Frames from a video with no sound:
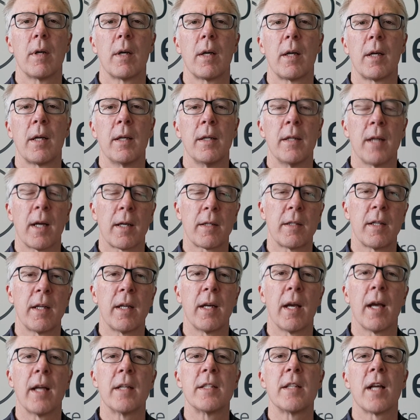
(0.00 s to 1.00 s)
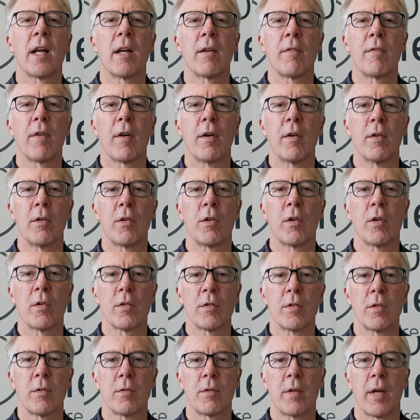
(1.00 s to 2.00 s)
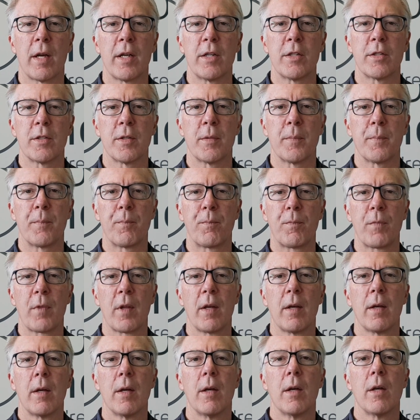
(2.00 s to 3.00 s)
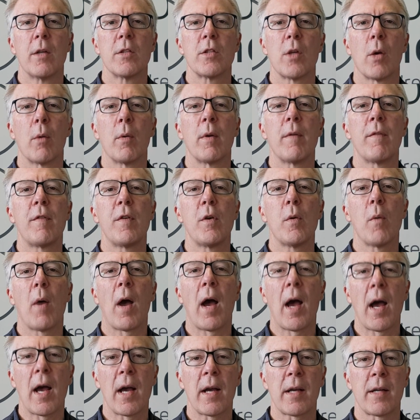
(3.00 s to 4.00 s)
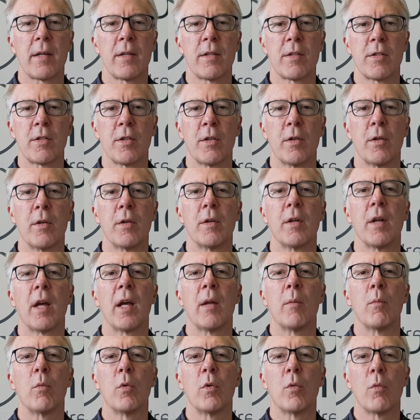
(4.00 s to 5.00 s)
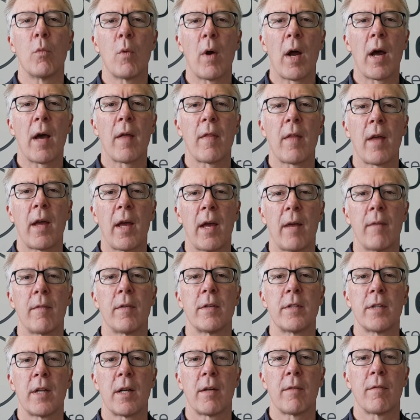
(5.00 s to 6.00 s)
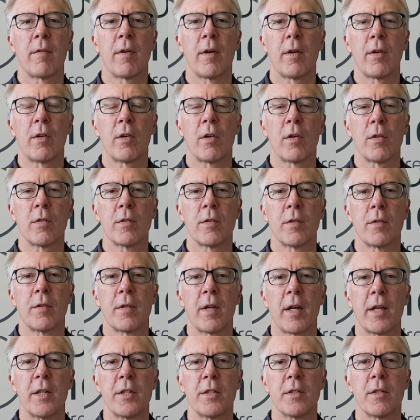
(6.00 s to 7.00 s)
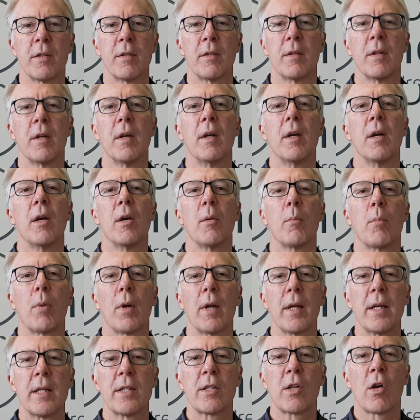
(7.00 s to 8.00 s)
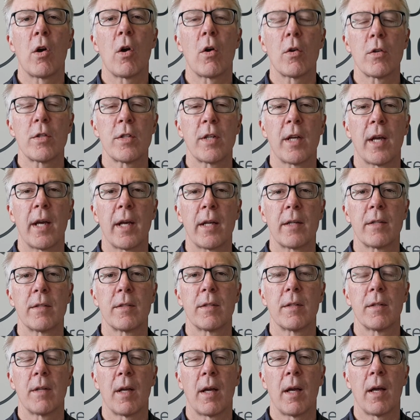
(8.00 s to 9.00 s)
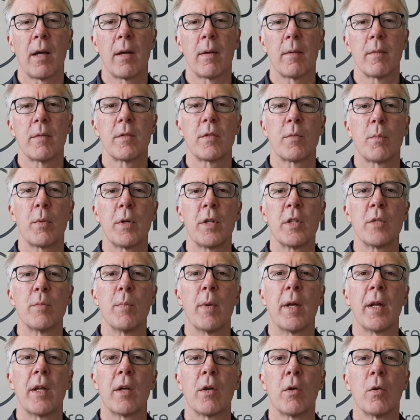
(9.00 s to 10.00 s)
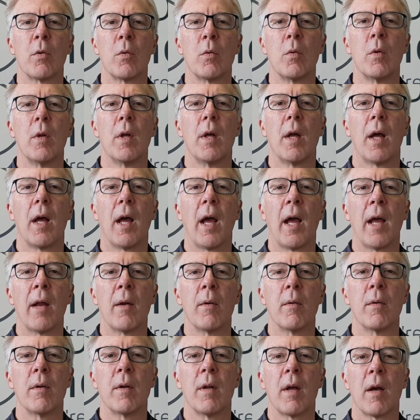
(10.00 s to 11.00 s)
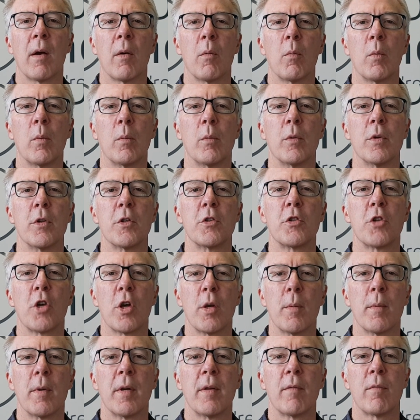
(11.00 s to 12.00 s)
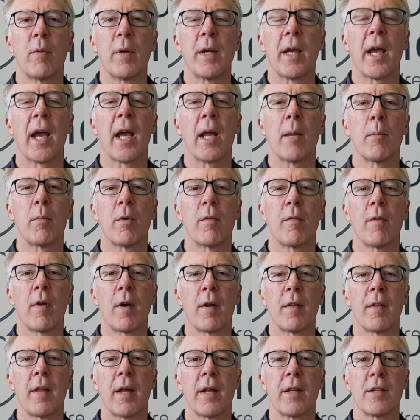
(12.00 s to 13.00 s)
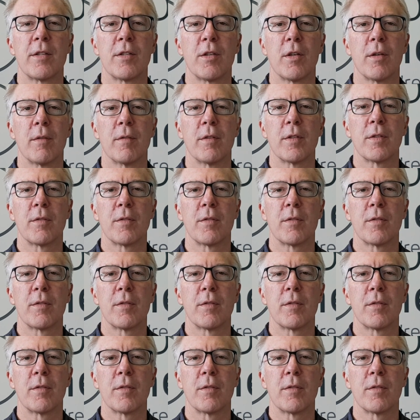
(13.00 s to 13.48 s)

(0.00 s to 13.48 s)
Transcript: conducting a telephone consultation. So if you are concerned and would rather have a telephone consultation, please contact Springs Medical and we will determine if we can provide that service